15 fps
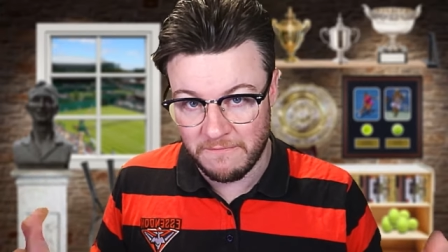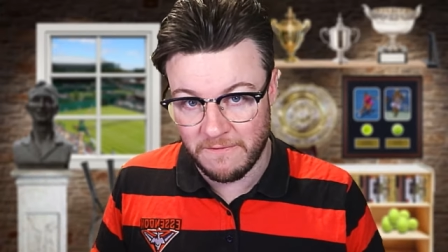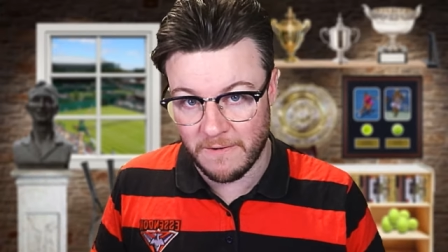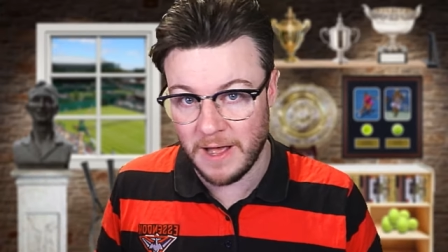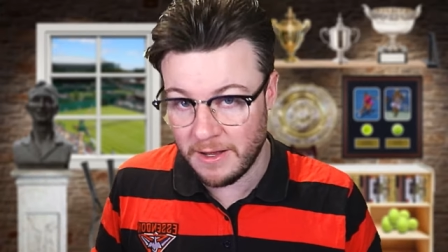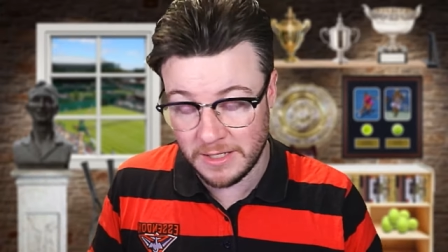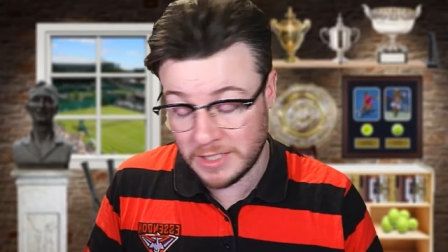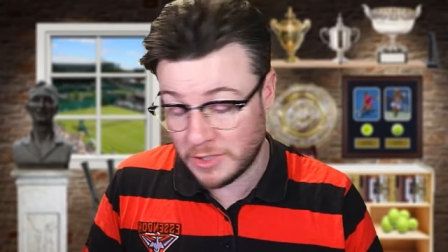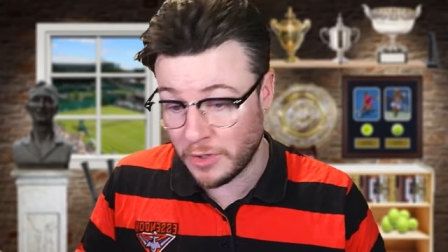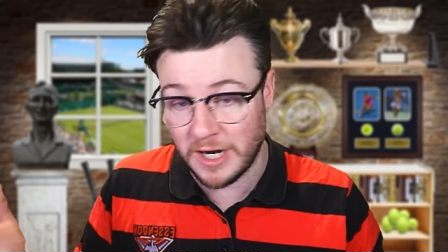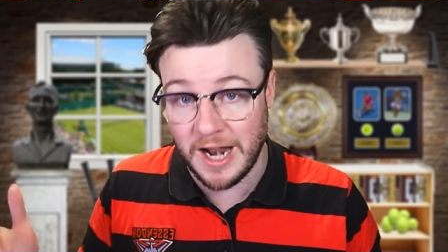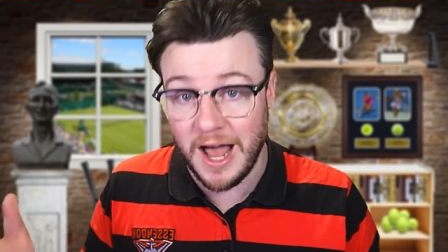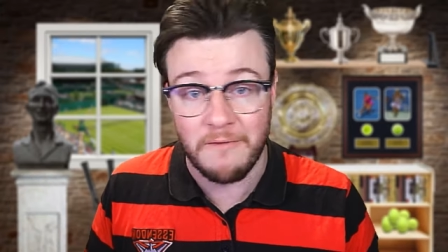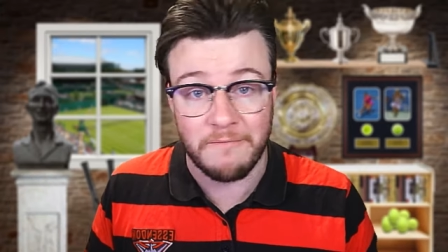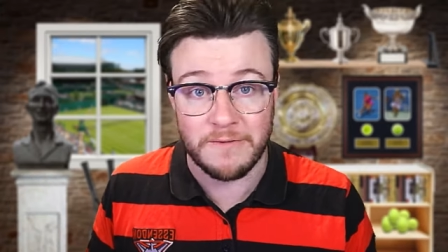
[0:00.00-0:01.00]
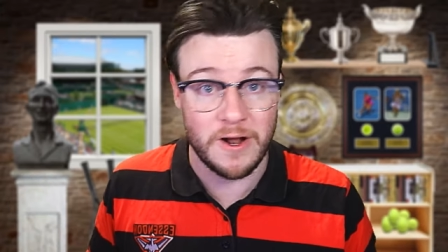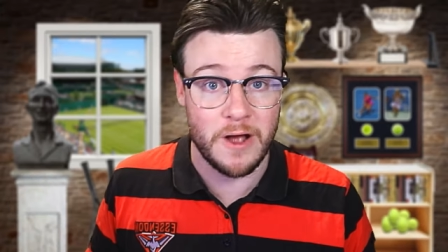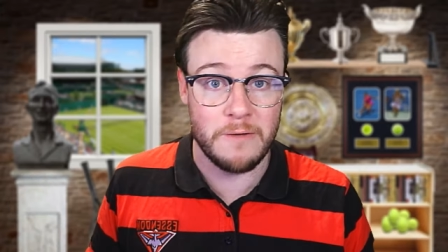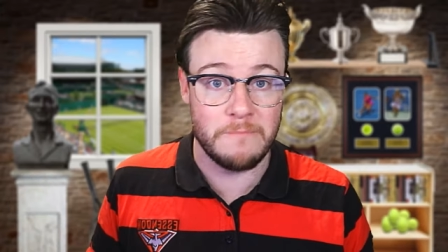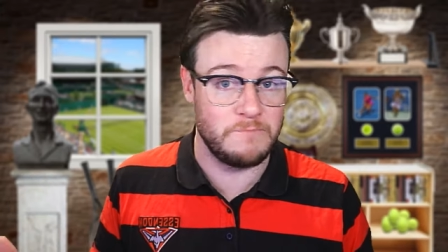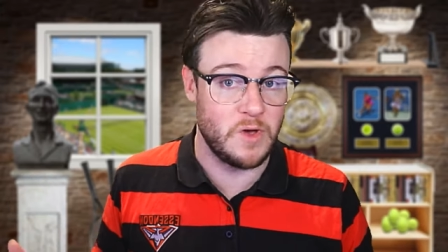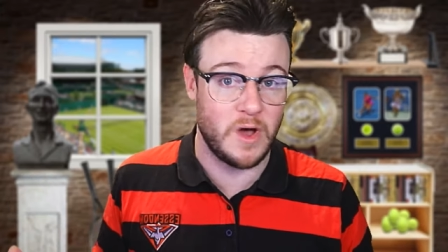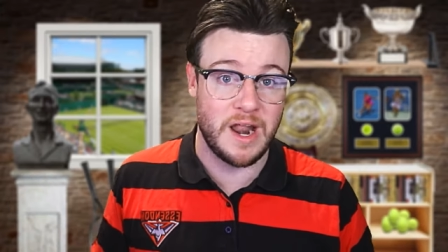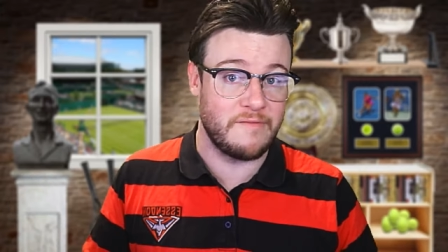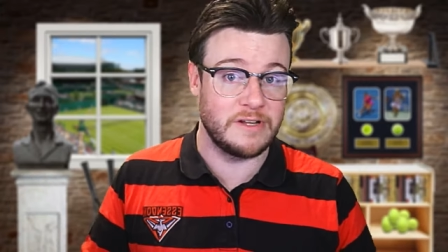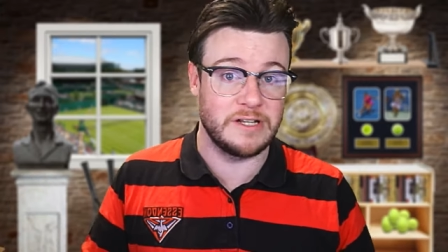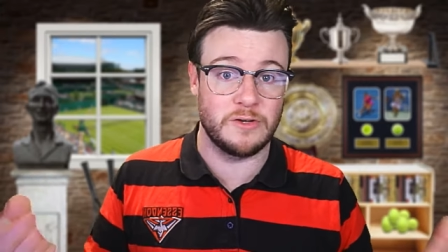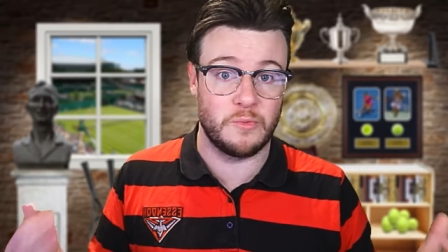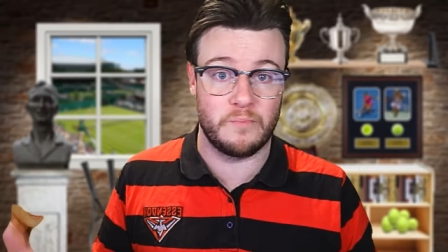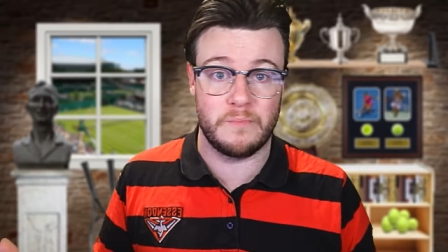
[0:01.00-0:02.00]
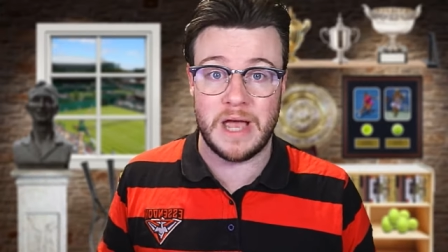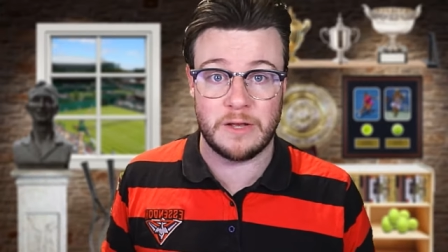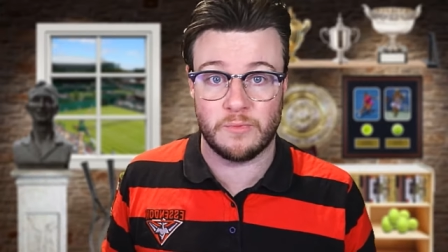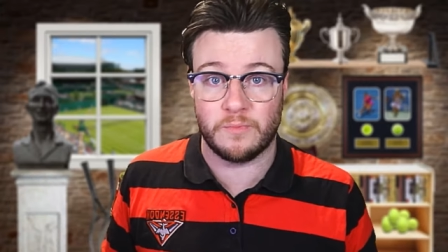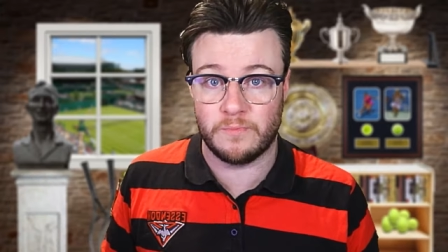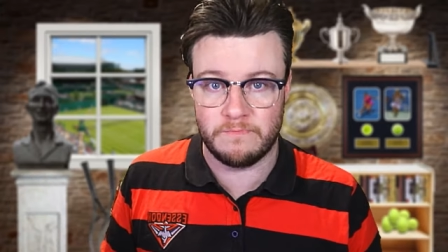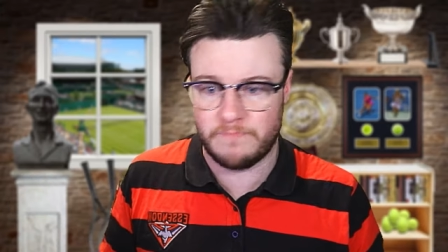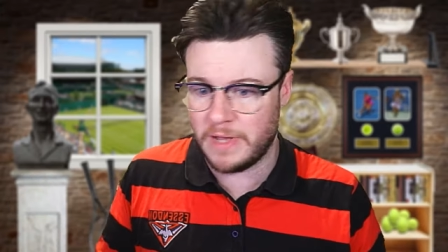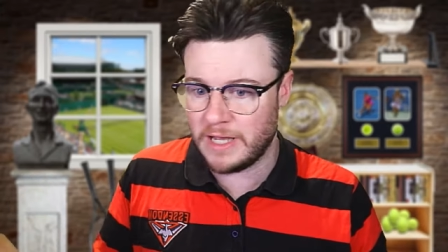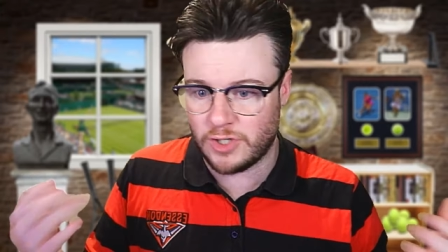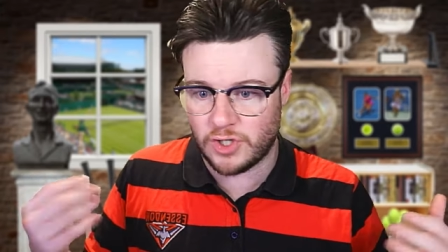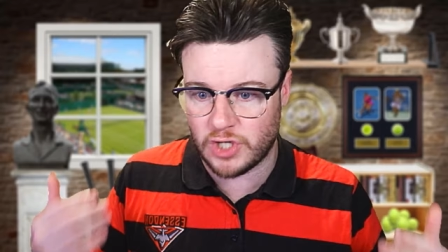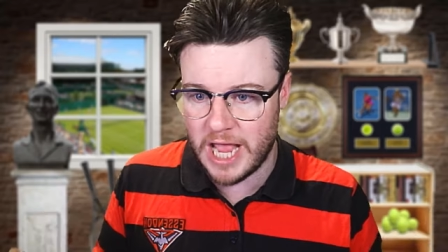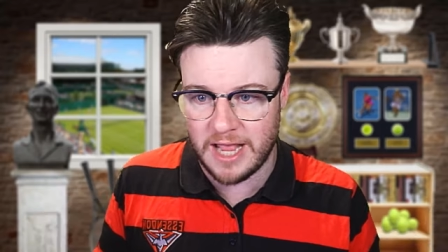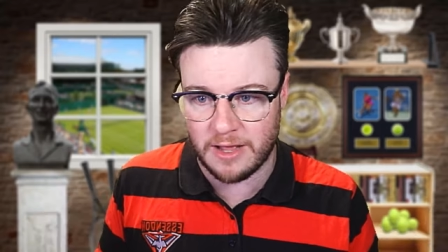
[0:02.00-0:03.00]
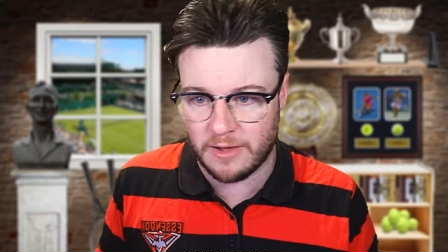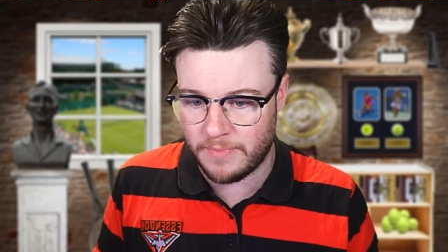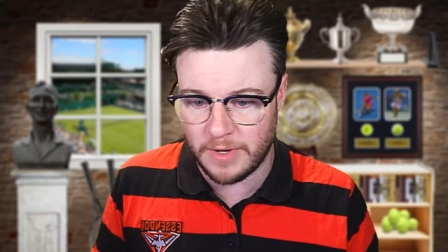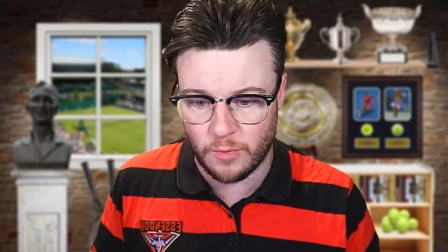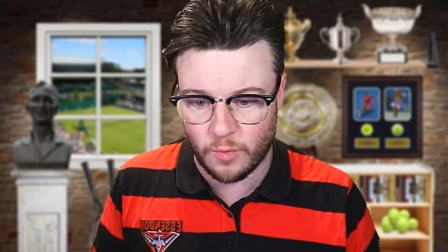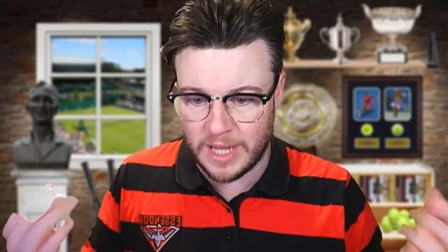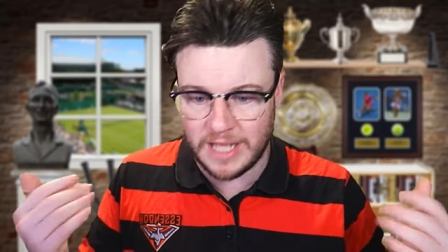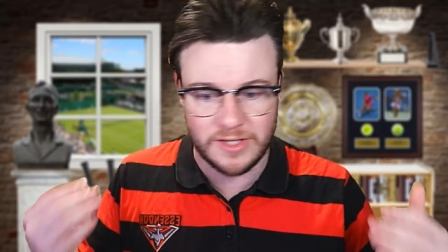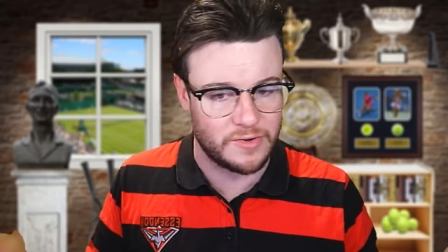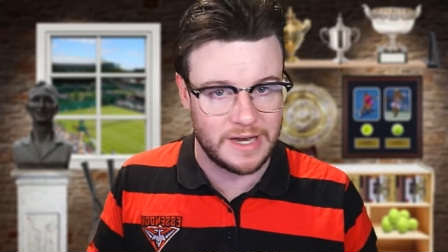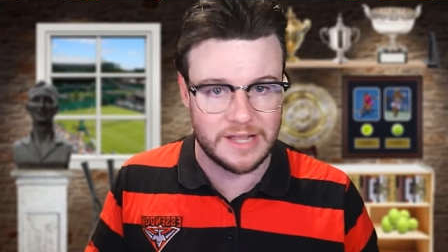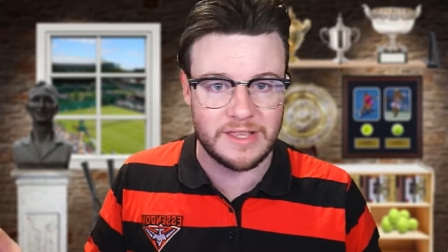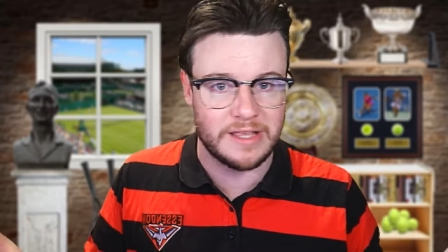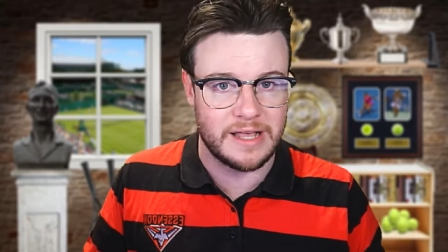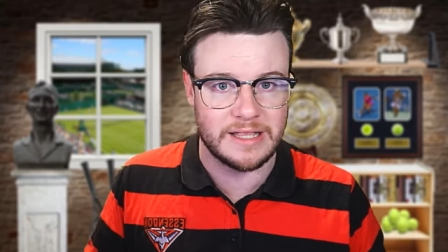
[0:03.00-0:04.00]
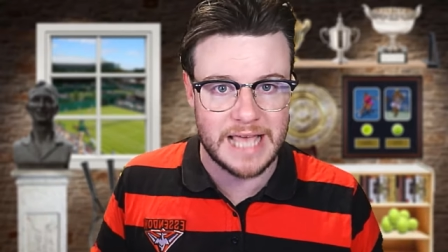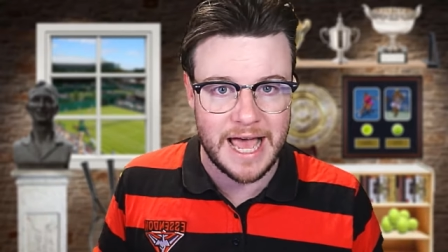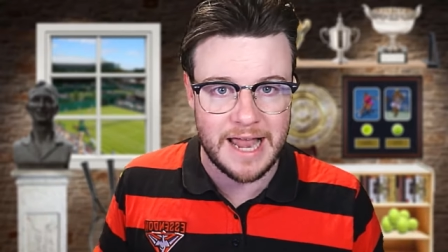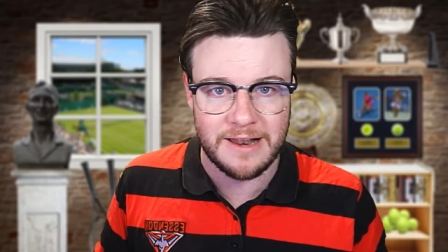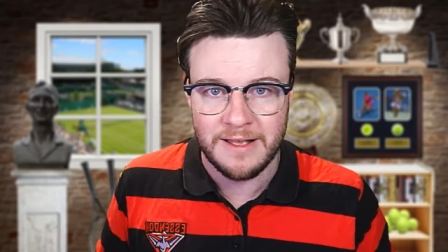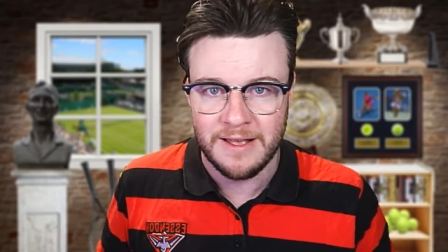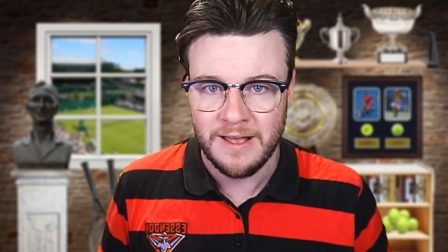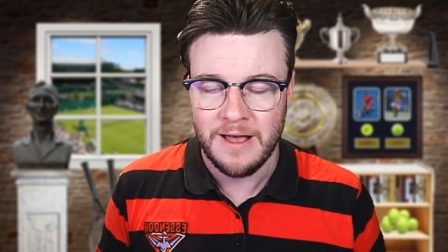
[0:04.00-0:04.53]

is good enough. You know, not having to make big cha- uh, big wins or anything like that.